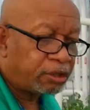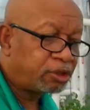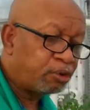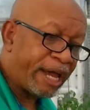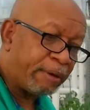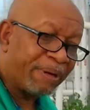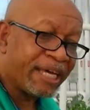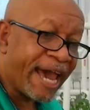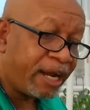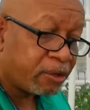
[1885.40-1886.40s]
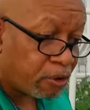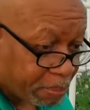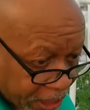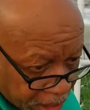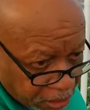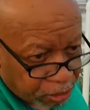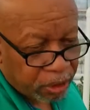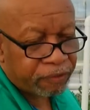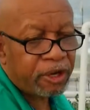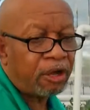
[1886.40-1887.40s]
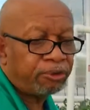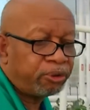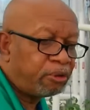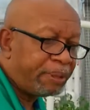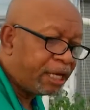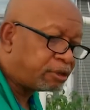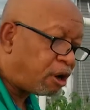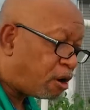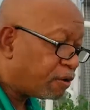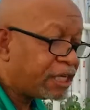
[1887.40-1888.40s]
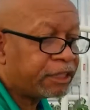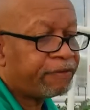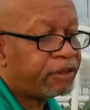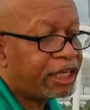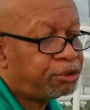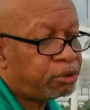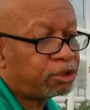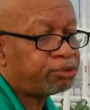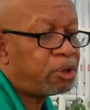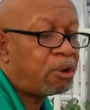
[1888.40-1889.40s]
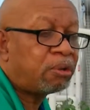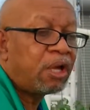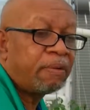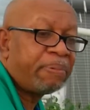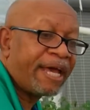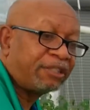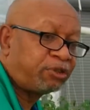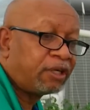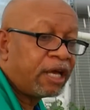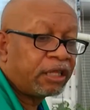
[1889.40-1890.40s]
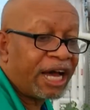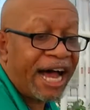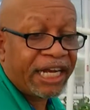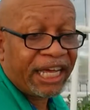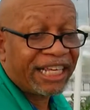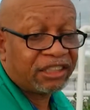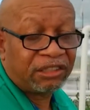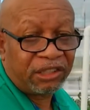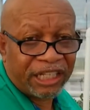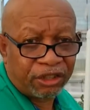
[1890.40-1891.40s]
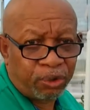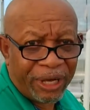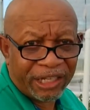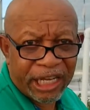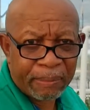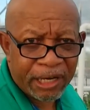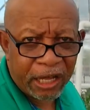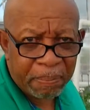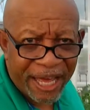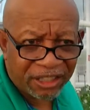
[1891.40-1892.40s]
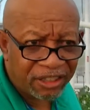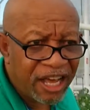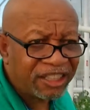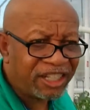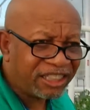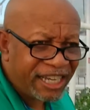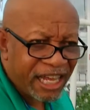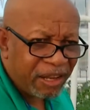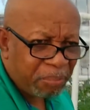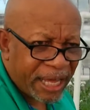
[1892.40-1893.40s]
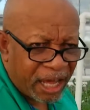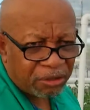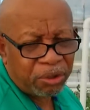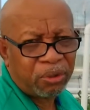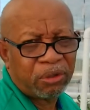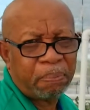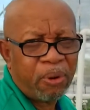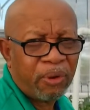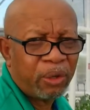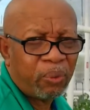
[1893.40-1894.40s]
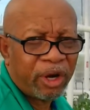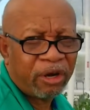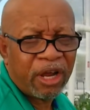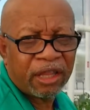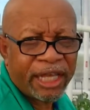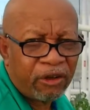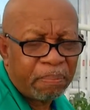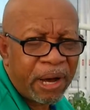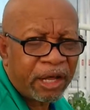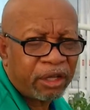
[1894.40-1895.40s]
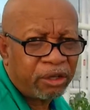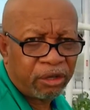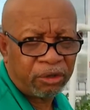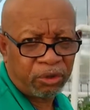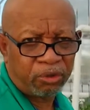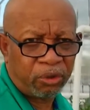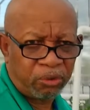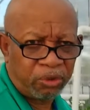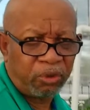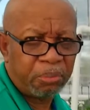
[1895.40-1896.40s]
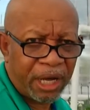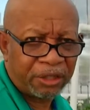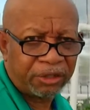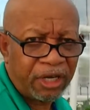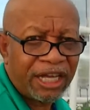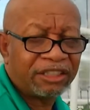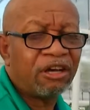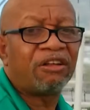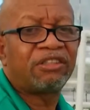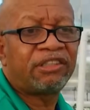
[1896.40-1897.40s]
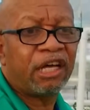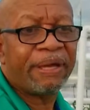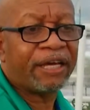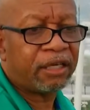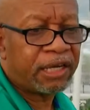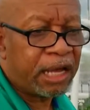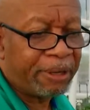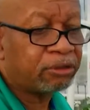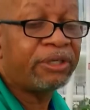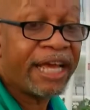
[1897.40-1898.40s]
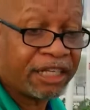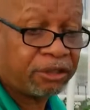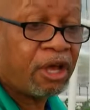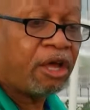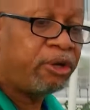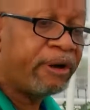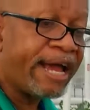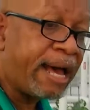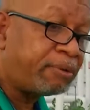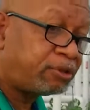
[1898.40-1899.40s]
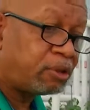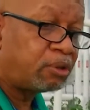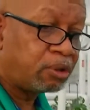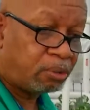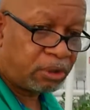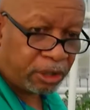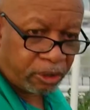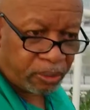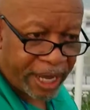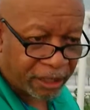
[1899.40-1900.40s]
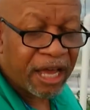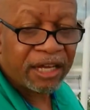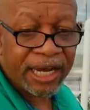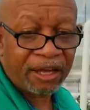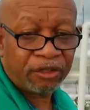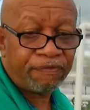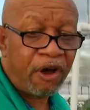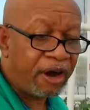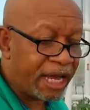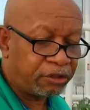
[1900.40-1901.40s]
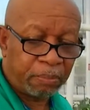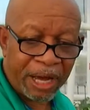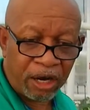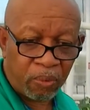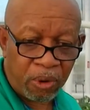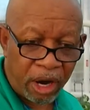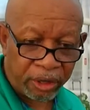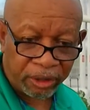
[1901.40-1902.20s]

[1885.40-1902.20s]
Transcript: So you have mechanical means, you have cultural means, all these different things to control pests. The idea isn't to eliminate pests, just get them down to the point where they don't bother you too much. It's called sub-economics. So yes, you're absolutely correct. Now as far as the bottled water,